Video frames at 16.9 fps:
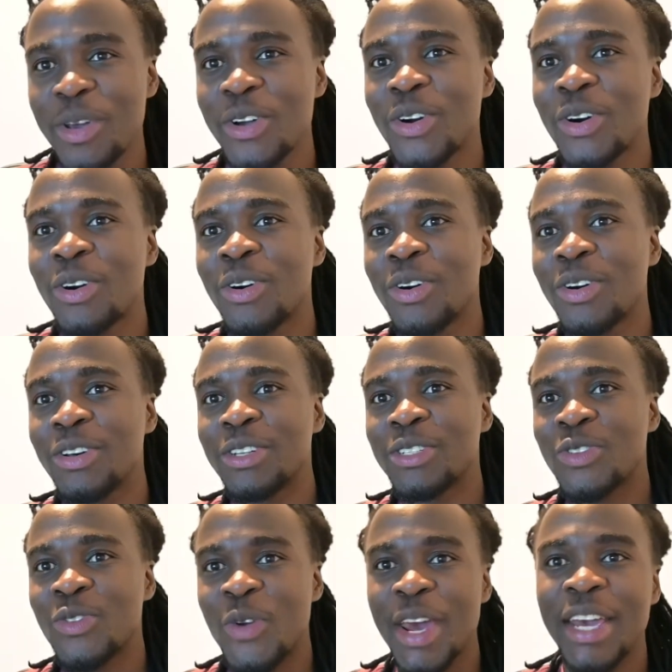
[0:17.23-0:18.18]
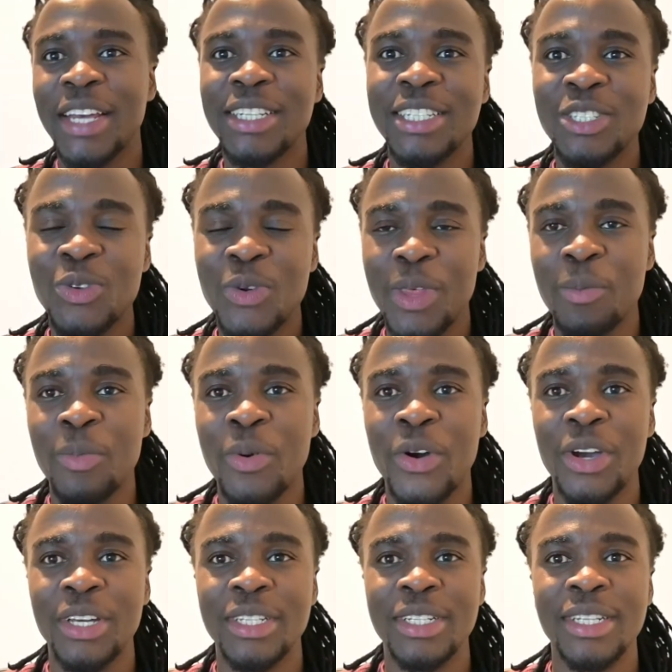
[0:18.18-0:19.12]
go straight to the
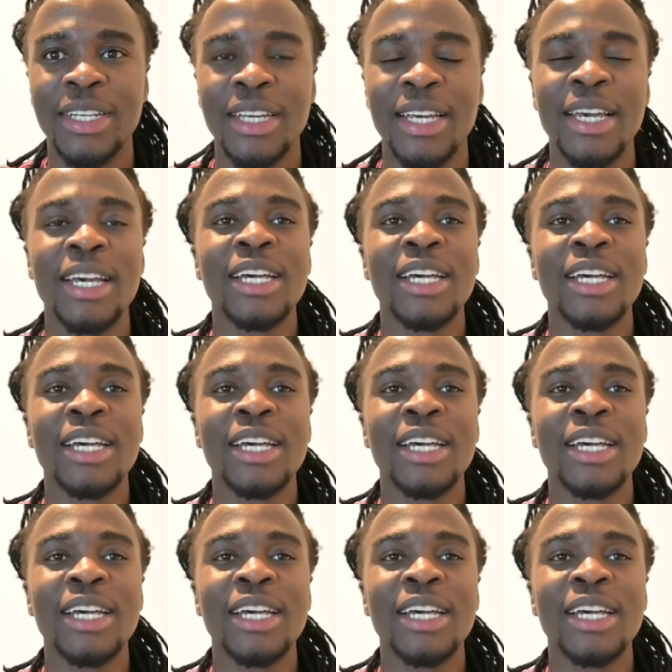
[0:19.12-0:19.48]
point.